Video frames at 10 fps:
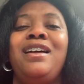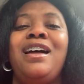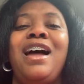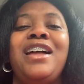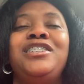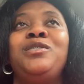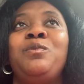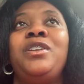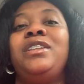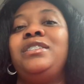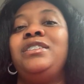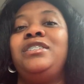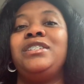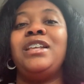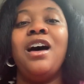I just wanted to
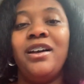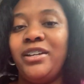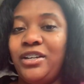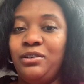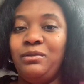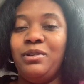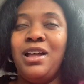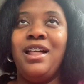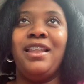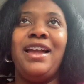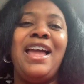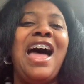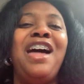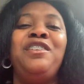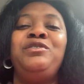just hug you. Like,
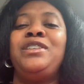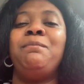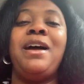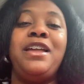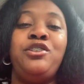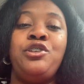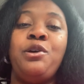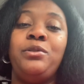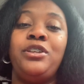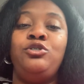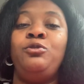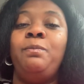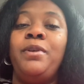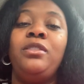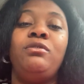how does somebody know that
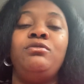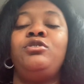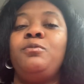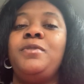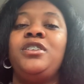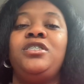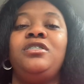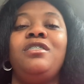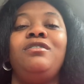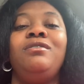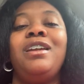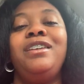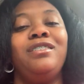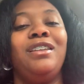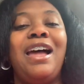you've been through so much
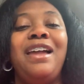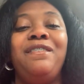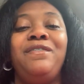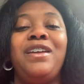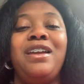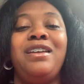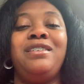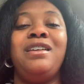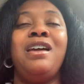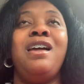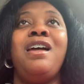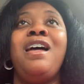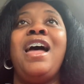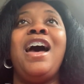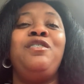in your life? And
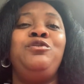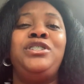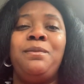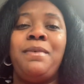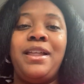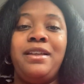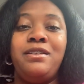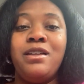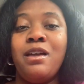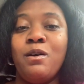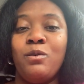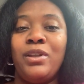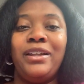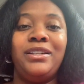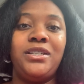how does somebody know?
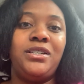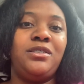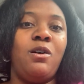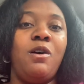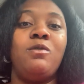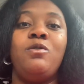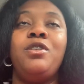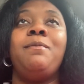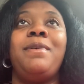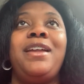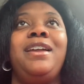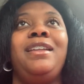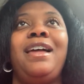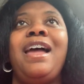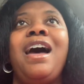Like, this is all going in my
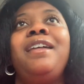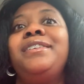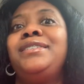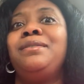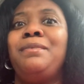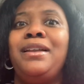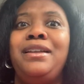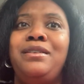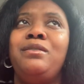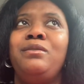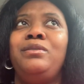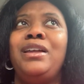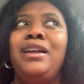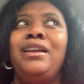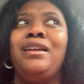head. Like, how does somebody know
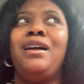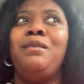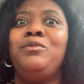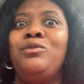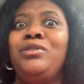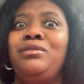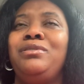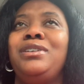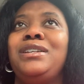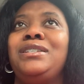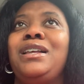that I'm going through this?